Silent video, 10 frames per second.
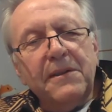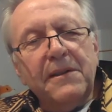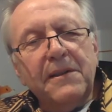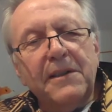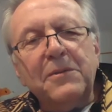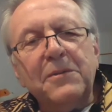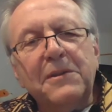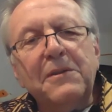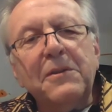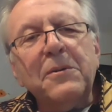and you
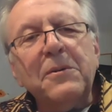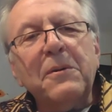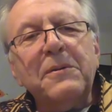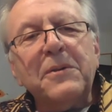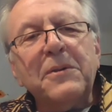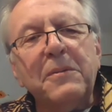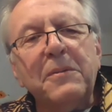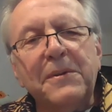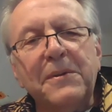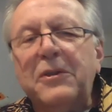see the door is
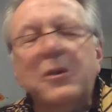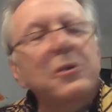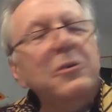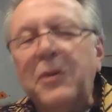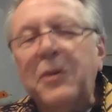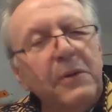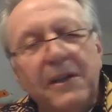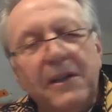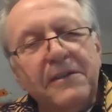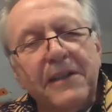open and you know
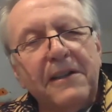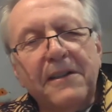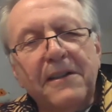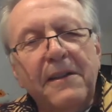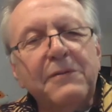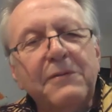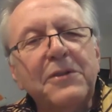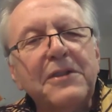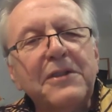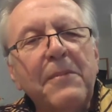exactly there
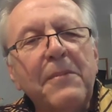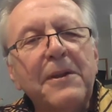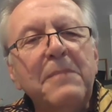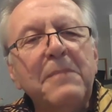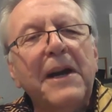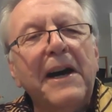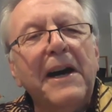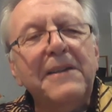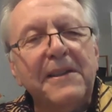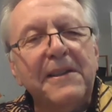is something
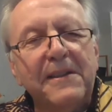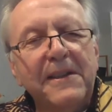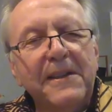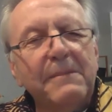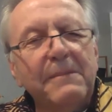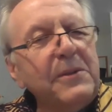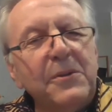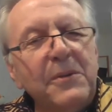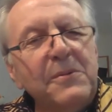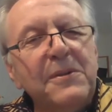behind it, but you
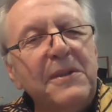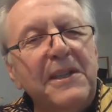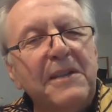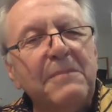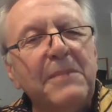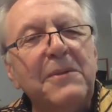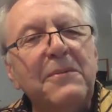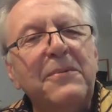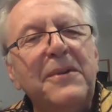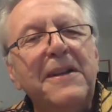don't see it, but you
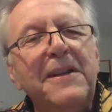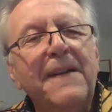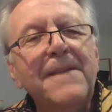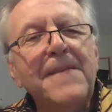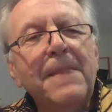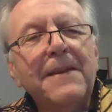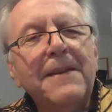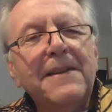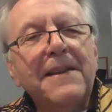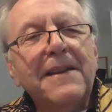feel
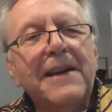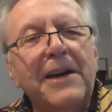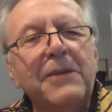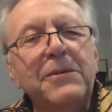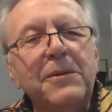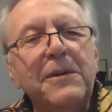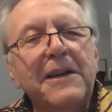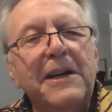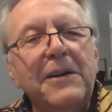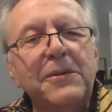how
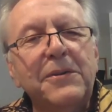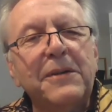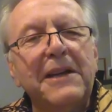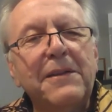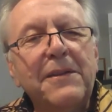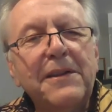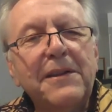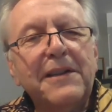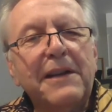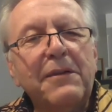you get
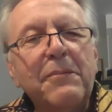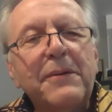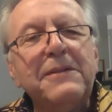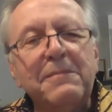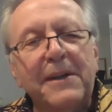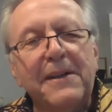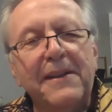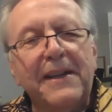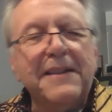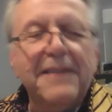threatened by
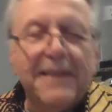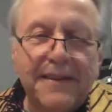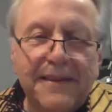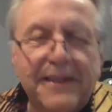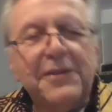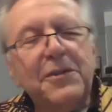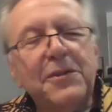that. This is